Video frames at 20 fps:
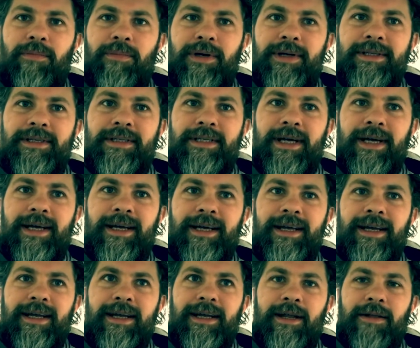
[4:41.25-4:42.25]
But
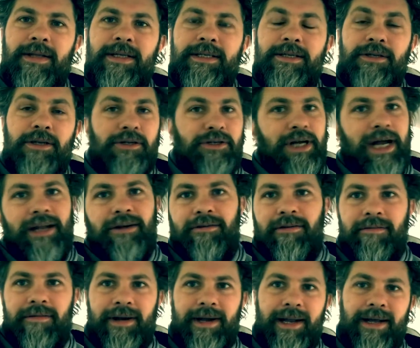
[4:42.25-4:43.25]
you know, this is a
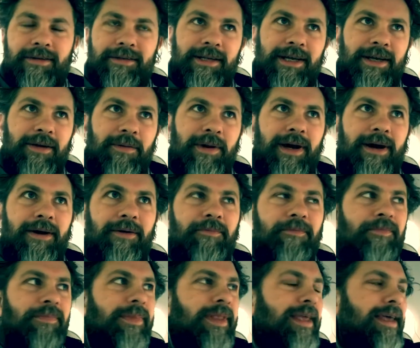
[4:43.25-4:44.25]
January video, so here we
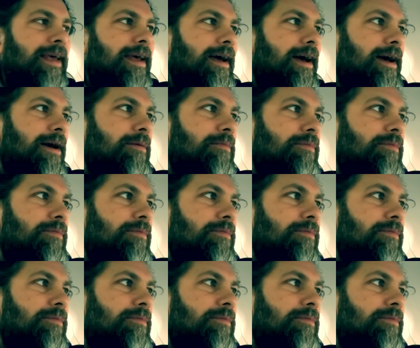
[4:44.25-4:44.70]
are.